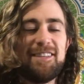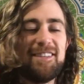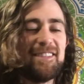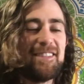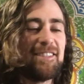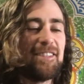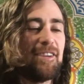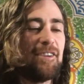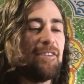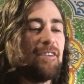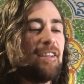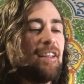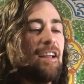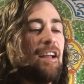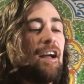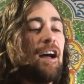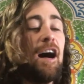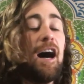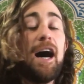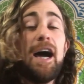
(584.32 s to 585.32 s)
So
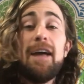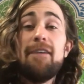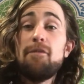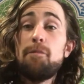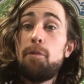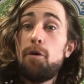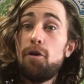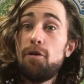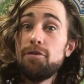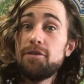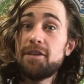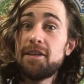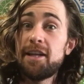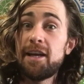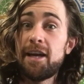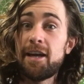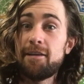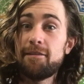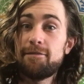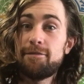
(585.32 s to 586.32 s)
I have a poll
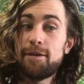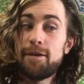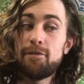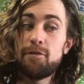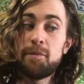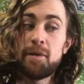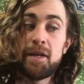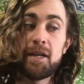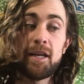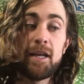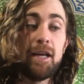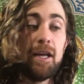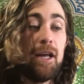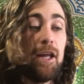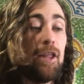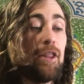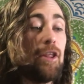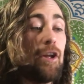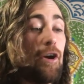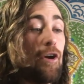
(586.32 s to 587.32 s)
today for everybody.
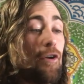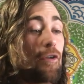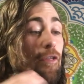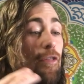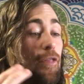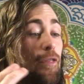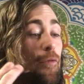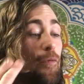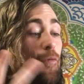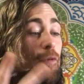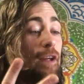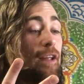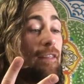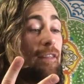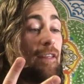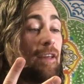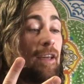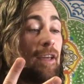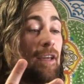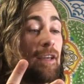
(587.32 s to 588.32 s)
There are 3
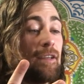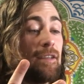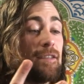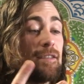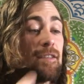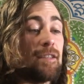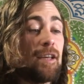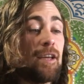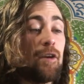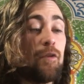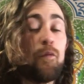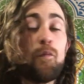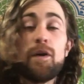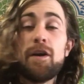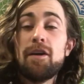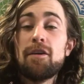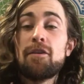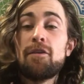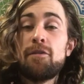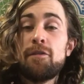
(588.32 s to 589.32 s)
things that we
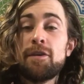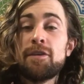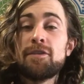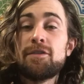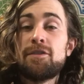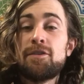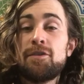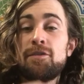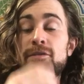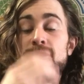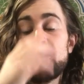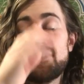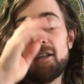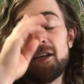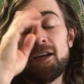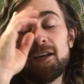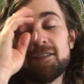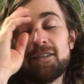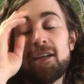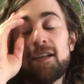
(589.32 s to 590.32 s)
are going to
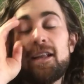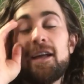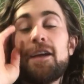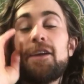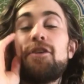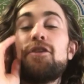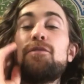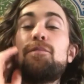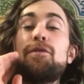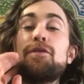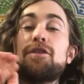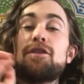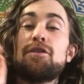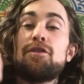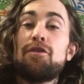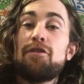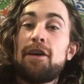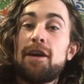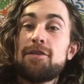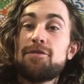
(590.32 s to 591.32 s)
discuss, and I'd like you to put
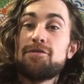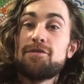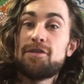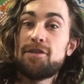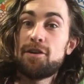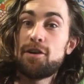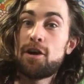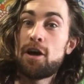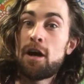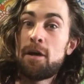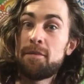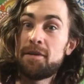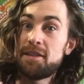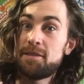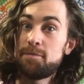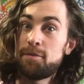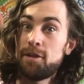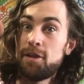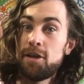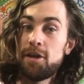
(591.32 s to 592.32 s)
your answers in the comments
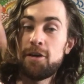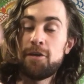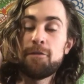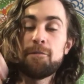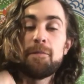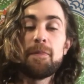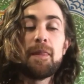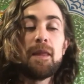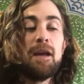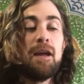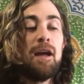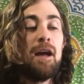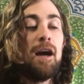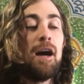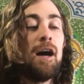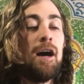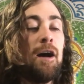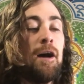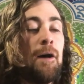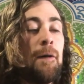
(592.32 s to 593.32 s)
below.
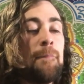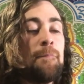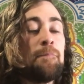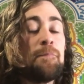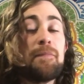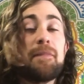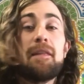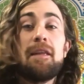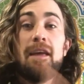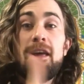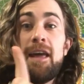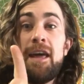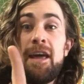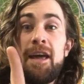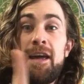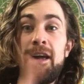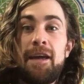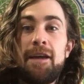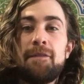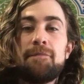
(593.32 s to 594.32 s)

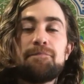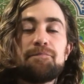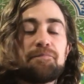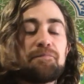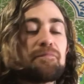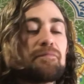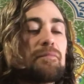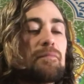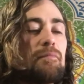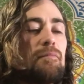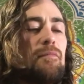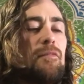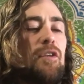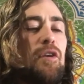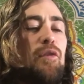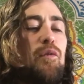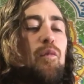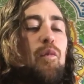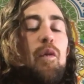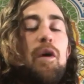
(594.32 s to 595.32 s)
A,
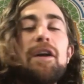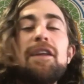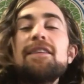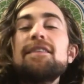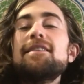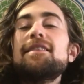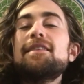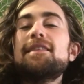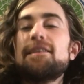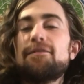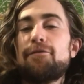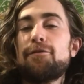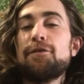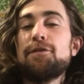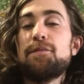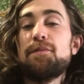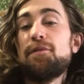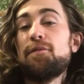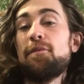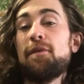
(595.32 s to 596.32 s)
what is the
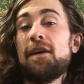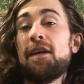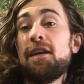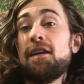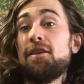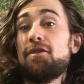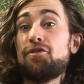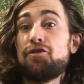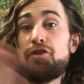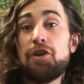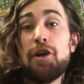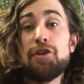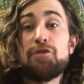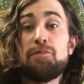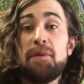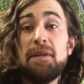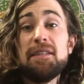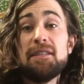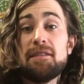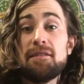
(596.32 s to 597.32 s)
difference between
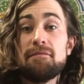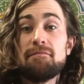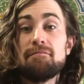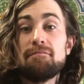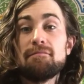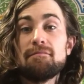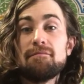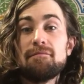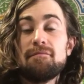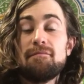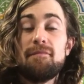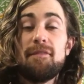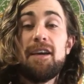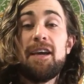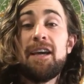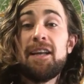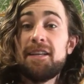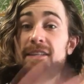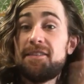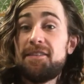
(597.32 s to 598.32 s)
judgment
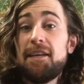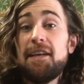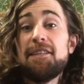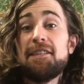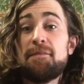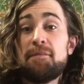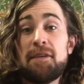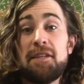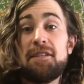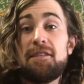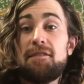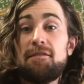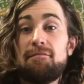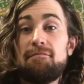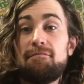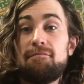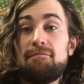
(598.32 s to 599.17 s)
an assessment.